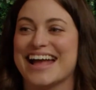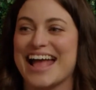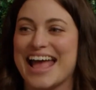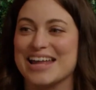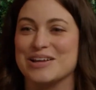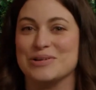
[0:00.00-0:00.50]

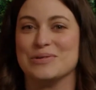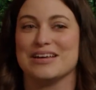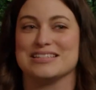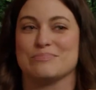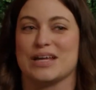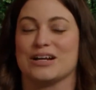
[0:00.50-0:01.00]
and who
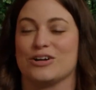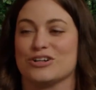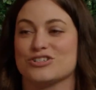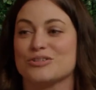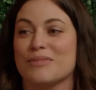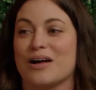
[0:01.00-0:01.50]
has been a
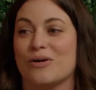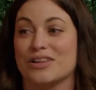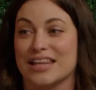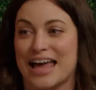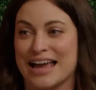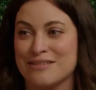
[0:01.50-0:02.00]
Christian my whole
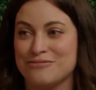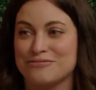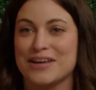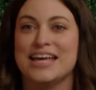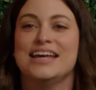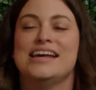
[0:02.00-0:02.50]

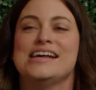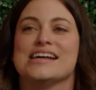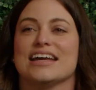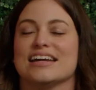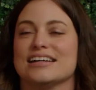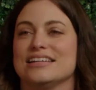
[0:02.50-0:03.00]
life,
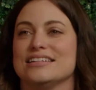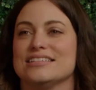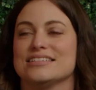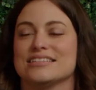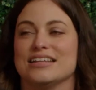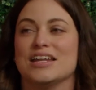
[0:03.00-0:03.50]

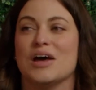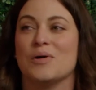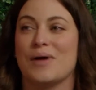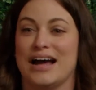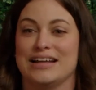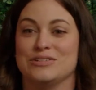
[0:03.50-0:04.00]
and,
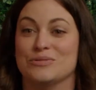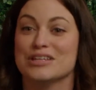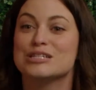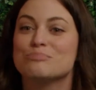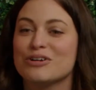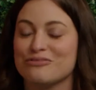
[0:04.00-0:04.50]
I do
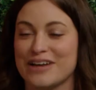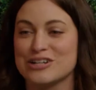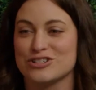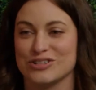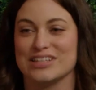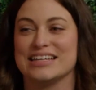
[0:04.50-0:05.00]
this
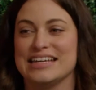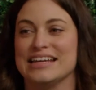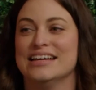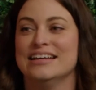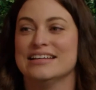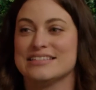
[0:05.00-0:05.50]
professionally,
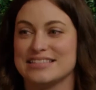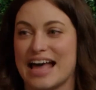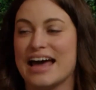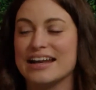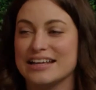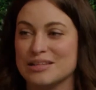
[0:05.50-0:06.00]

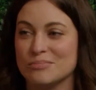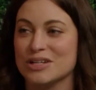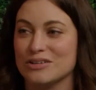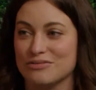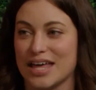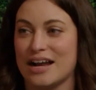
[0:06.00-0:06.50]
sat in the
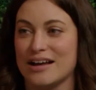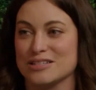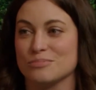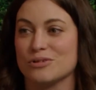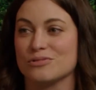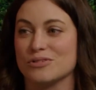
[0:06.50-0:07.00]
middle of that
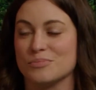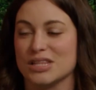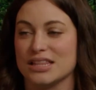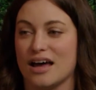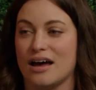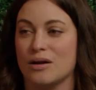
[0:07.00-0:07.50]
hospital room
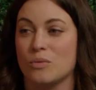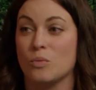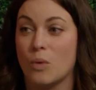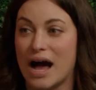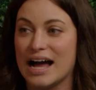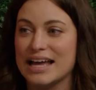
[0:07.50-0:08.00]
and thought,
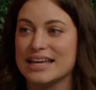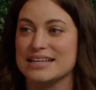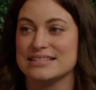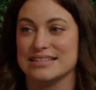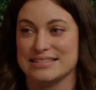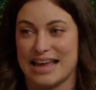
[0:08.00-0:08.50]
why
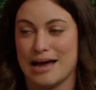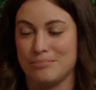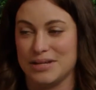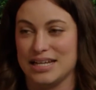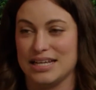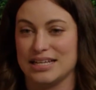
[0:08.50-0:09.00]
is this
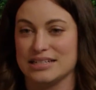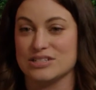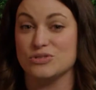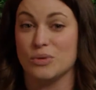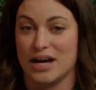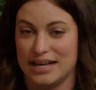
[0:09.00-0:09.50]
happening
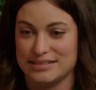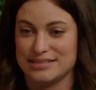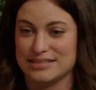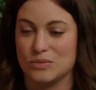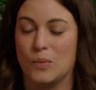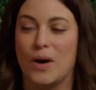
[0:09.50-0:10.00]
to
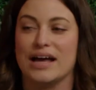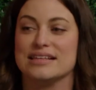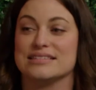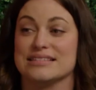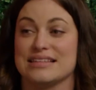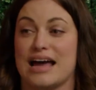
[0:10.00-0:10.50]
us? Why
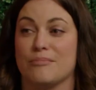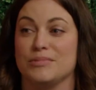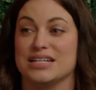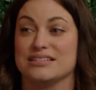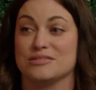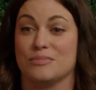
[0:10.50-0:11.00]
is this
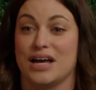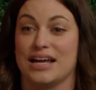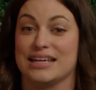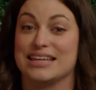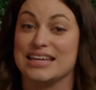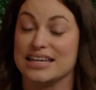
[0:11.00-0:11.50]
happening to
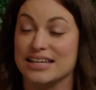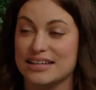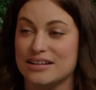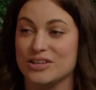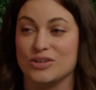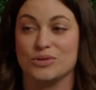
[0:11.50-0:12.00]
my
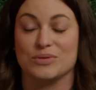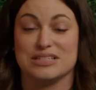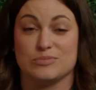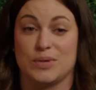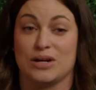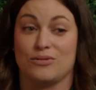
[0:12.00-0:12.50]
kid who
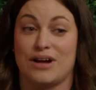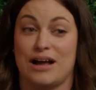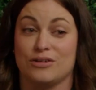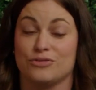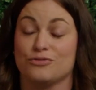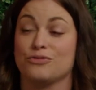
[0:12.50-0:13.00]
has been
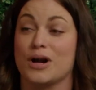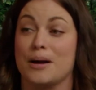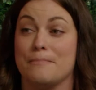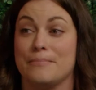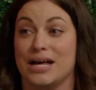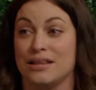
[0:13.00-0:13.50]
around for a
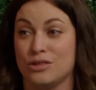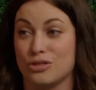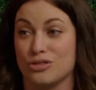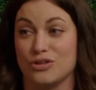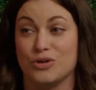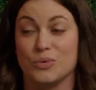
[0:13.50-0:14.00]

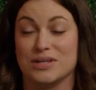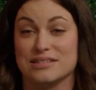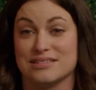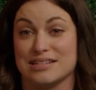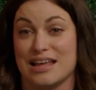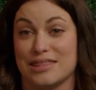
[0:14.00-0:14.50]
month, who
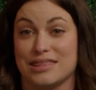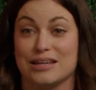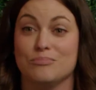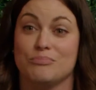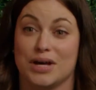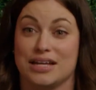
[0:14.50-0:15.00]
is
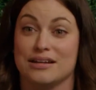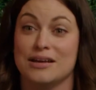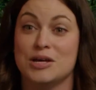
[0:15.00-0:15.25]
nothing but